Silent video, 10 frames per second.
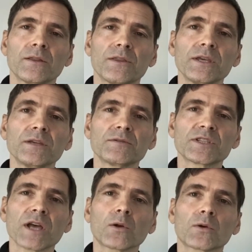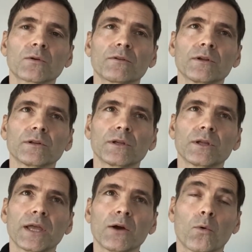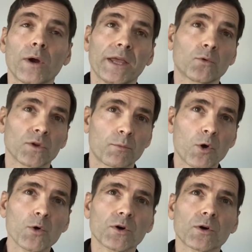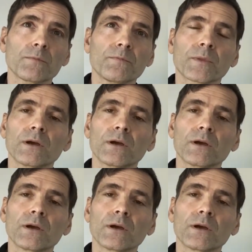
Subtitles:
The seller and or the broker